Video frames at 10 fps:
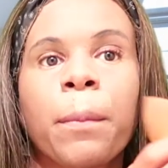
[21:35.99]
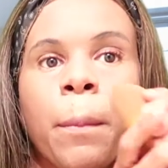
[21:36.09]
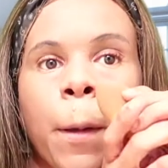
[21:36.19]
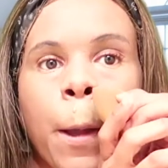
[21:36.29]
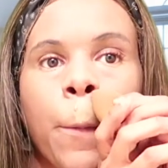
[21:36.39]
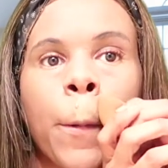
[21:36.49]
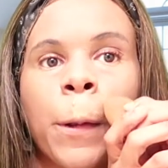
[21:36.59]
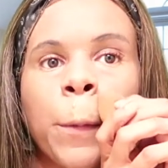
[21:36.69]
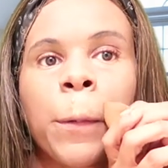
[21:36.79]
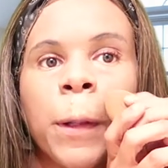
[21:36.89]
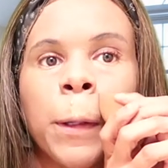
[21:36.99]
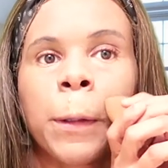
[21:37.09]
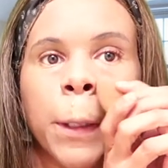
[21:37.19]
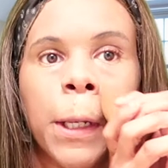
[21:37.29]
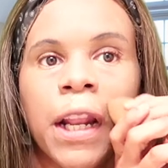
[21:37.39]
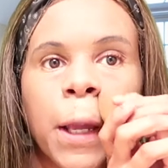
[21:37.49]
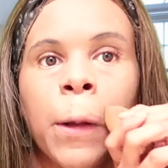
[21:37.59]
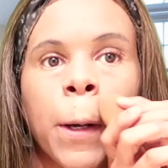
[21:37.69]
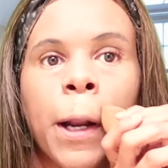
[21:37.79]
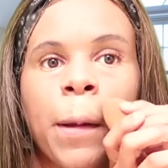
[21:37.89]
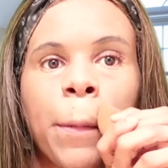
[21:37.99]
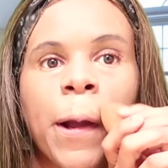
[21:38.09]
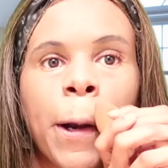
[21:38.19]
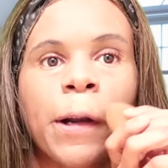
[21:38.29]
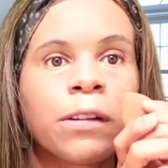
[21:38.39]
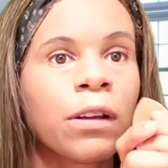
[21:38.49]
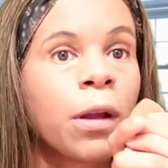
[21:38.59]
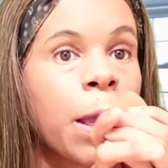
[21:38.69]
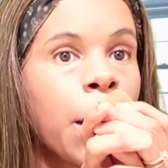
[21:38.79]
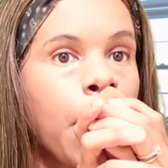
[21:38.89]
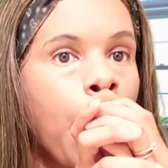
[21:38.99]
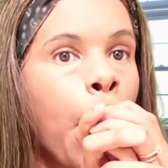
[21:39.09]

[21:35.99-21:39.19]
but I wasn't really seeing it on that part too good.